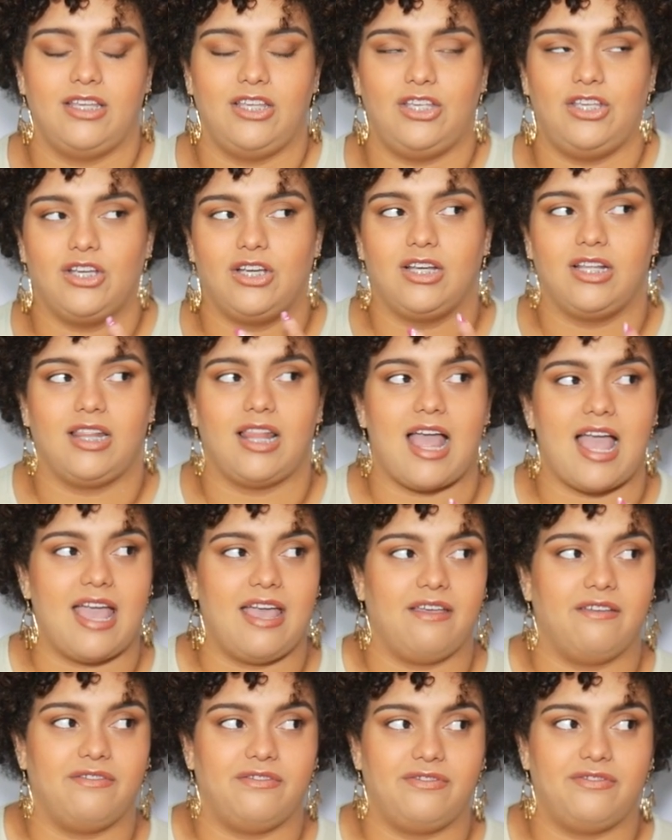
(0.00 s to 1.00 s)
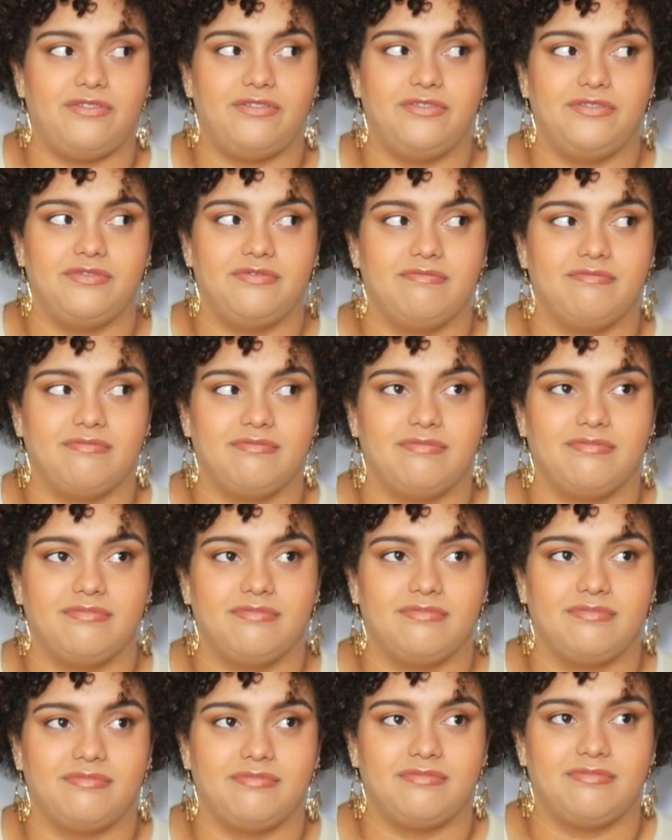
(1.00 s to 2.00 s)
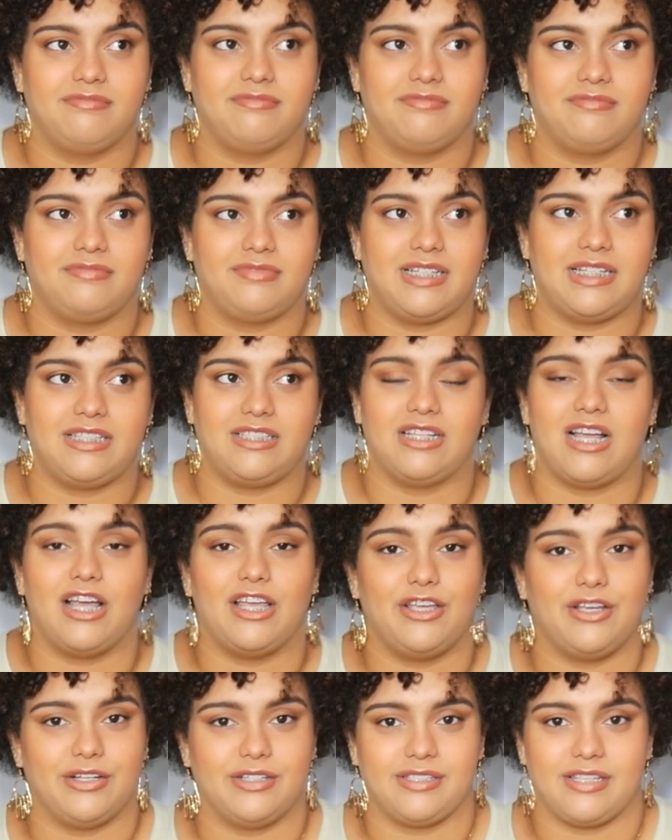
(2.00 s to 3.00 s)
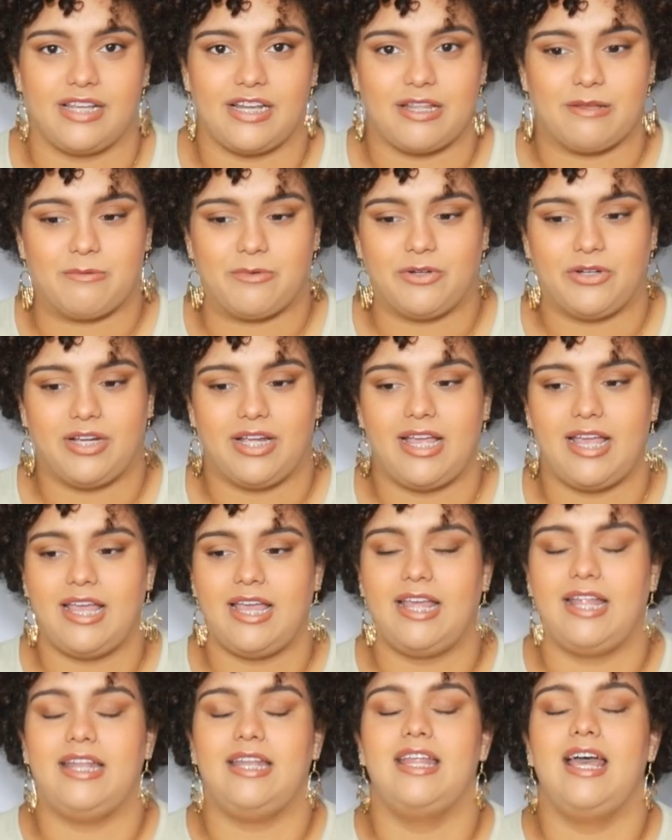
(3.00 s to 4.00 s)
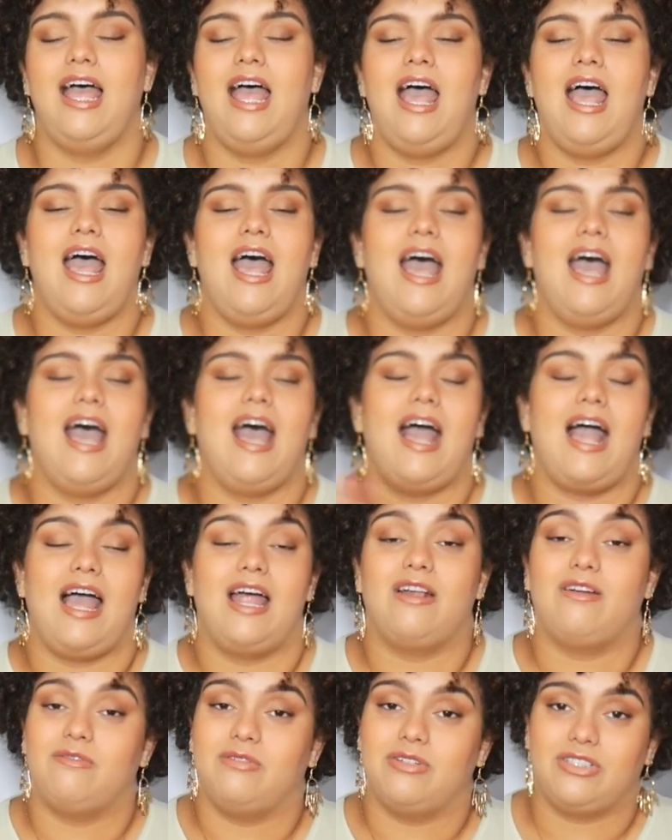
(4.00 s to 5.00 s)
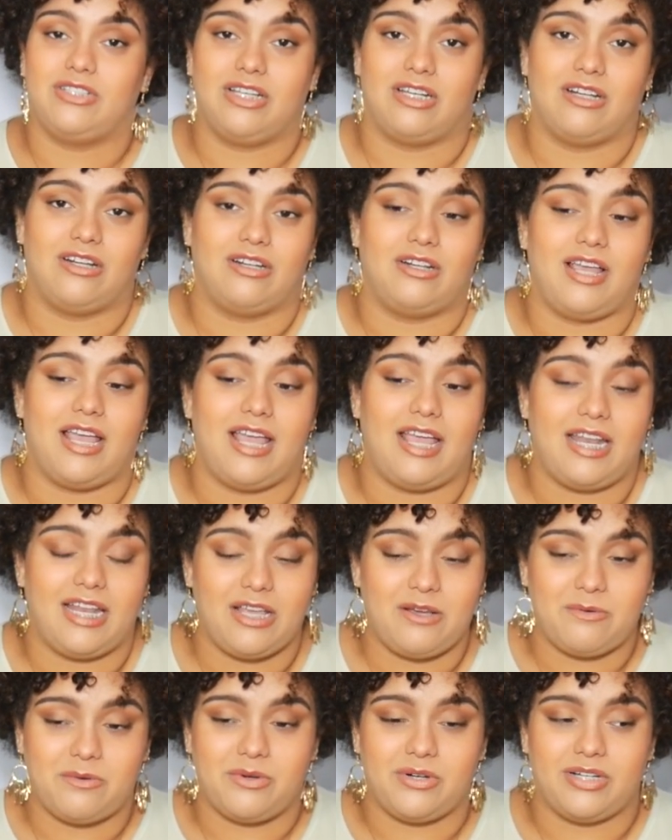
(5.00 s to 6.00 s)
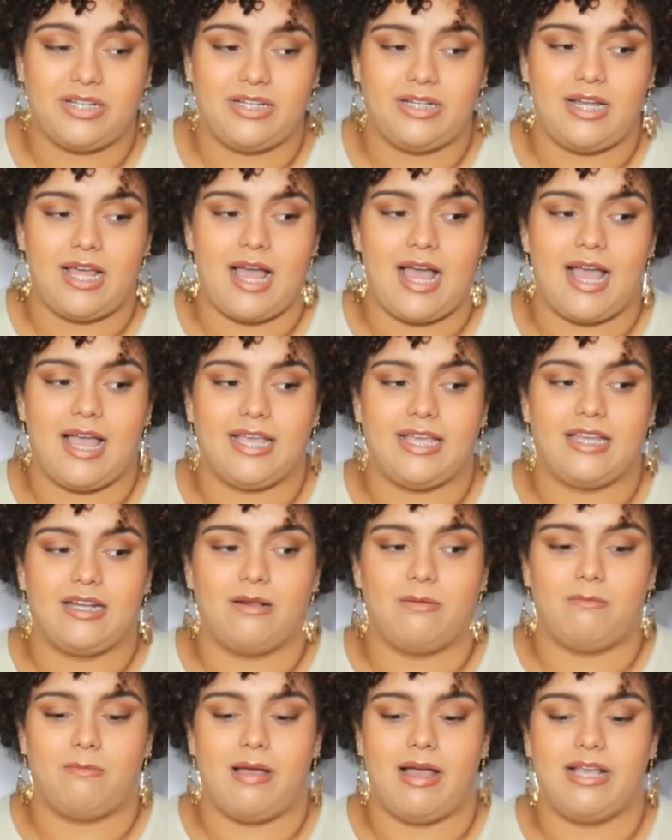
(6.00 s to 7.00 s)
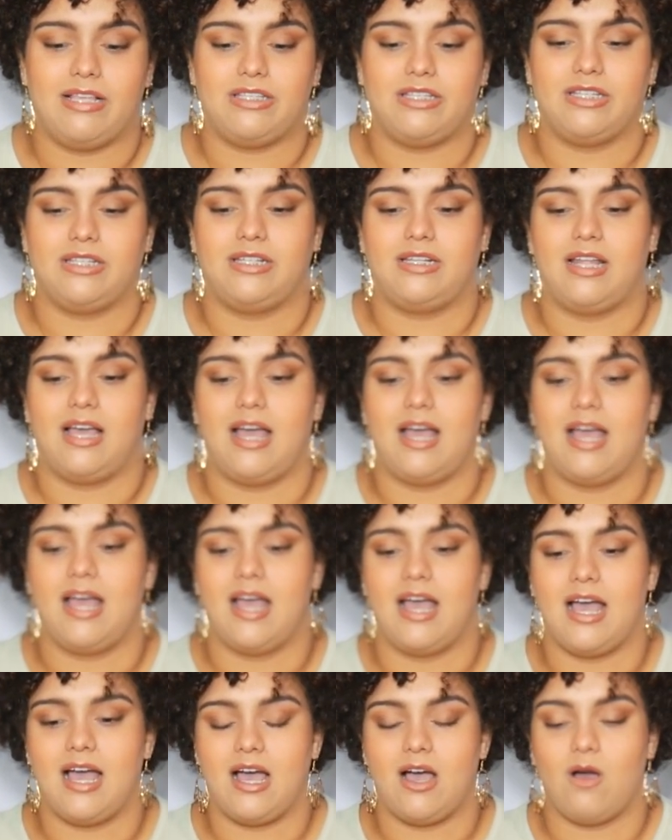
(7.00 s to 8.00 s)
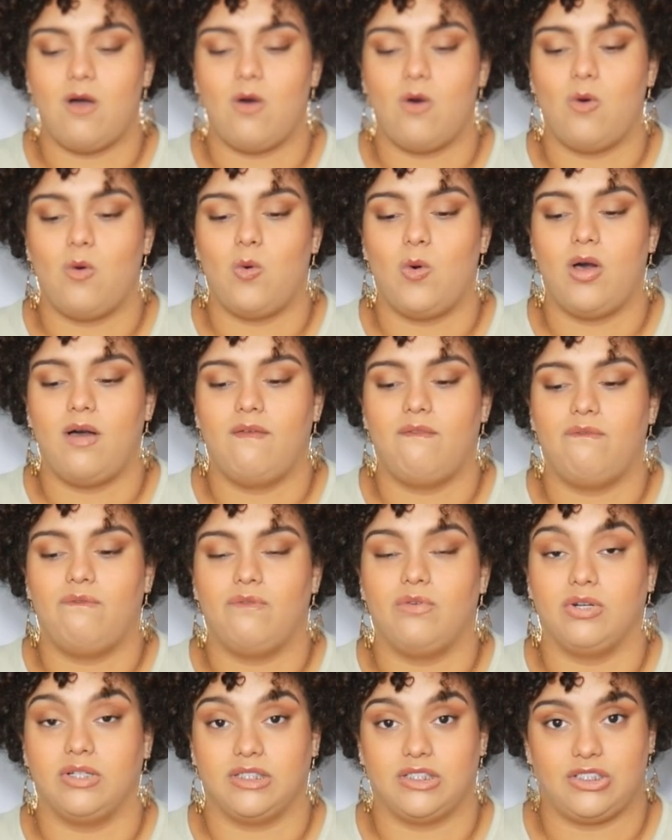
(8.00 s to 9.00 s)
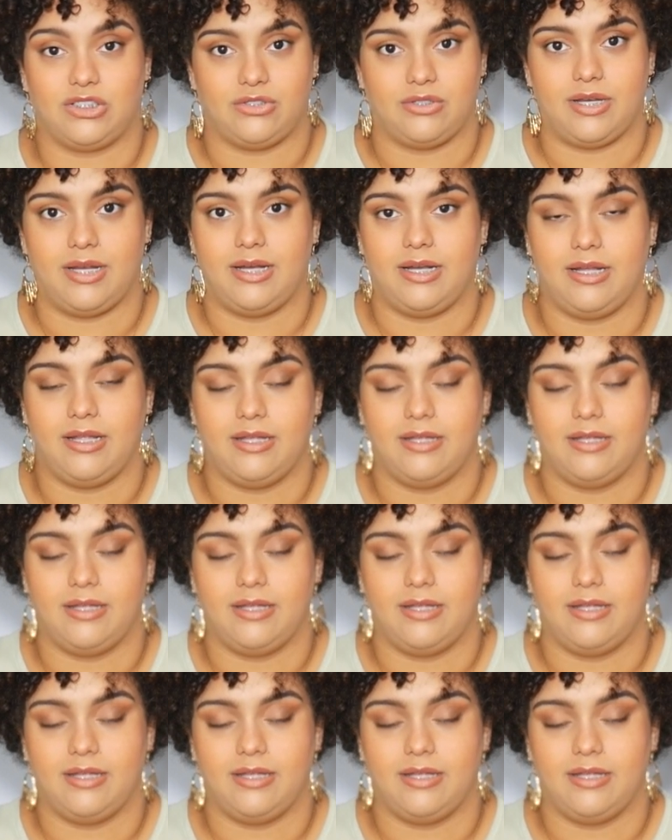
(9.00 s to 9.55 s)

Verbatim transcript: your life is not yours anymore. And I don't wish that on anyone. I can imagine how frustrating